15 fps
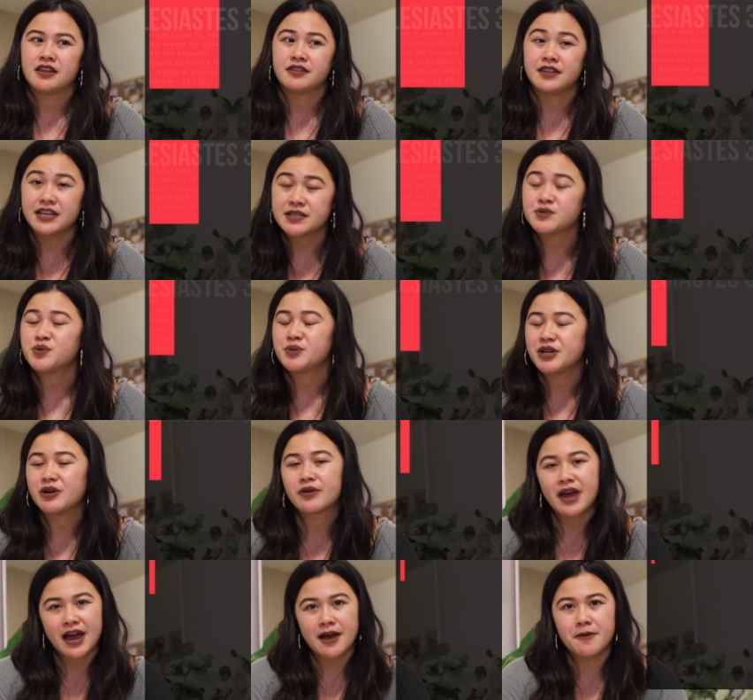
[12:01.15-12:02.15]
things will be
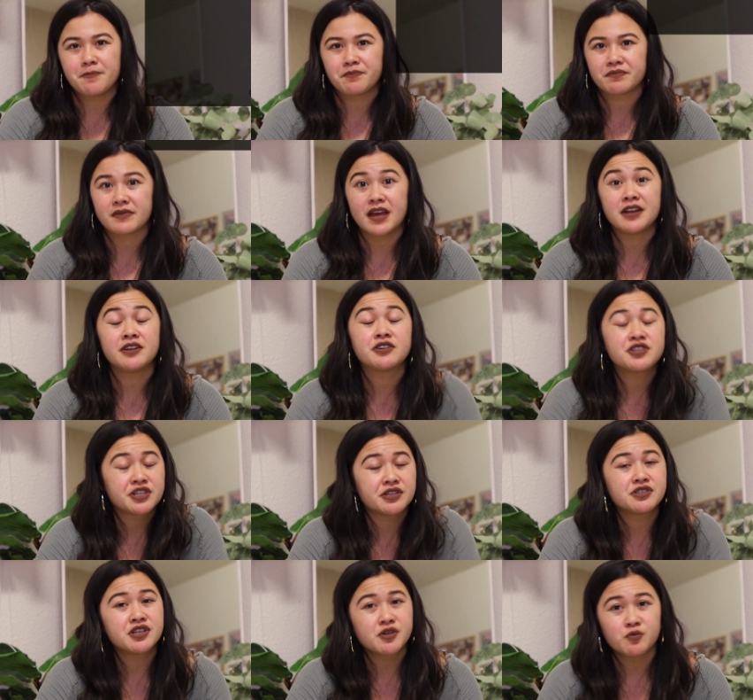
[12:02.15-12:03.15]
okay and your
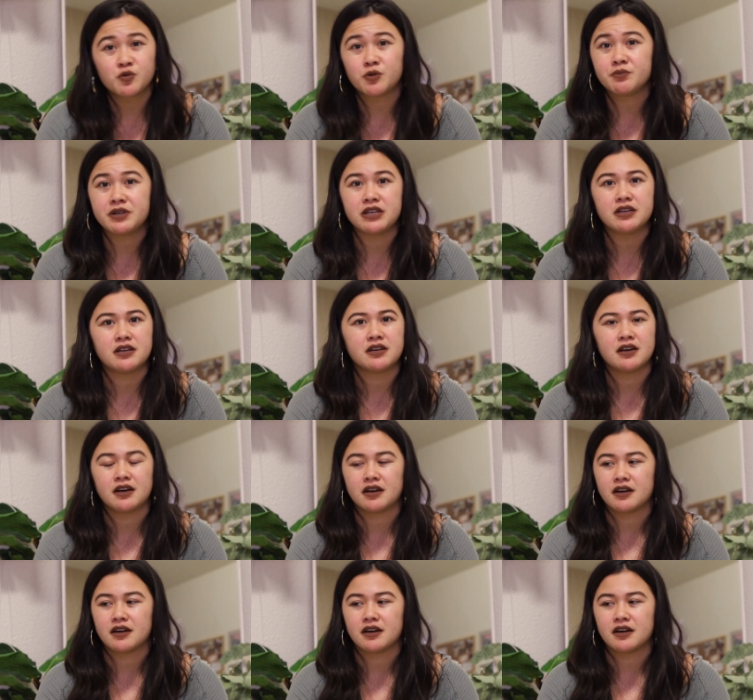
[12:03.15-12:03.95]
children will be